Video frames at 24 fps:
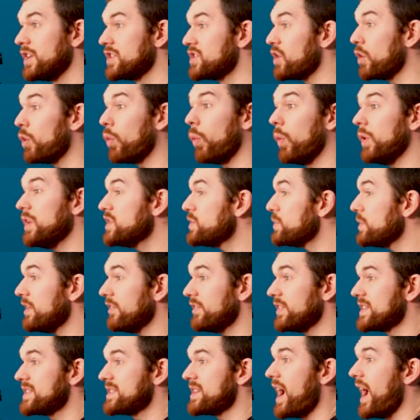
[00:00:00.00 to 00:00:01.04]
So once we
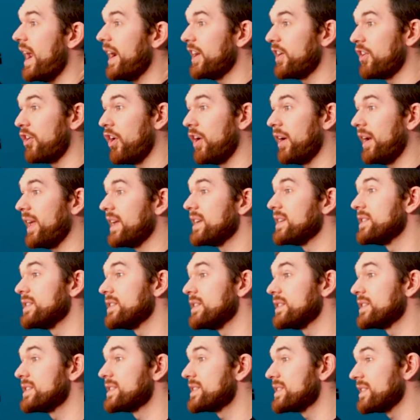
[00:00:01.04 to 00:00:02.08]
have decided on
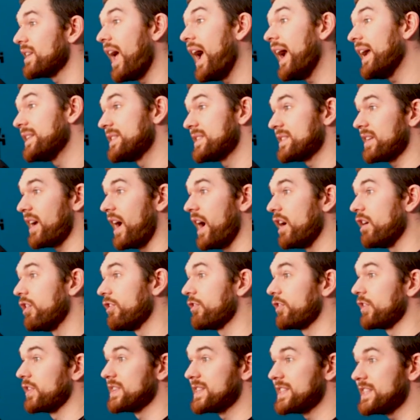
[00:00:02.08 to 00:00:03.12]
a slide style
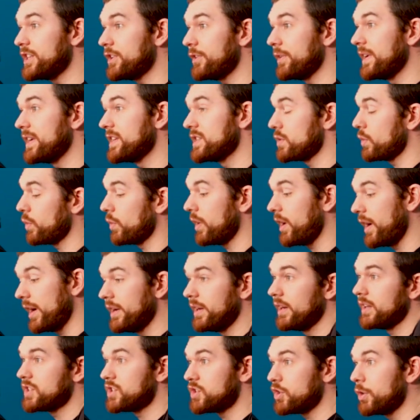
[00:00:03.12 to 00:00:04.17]
for a series or
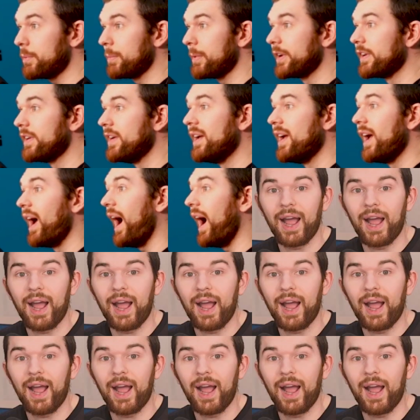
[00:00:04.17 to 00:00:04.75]
a sermon,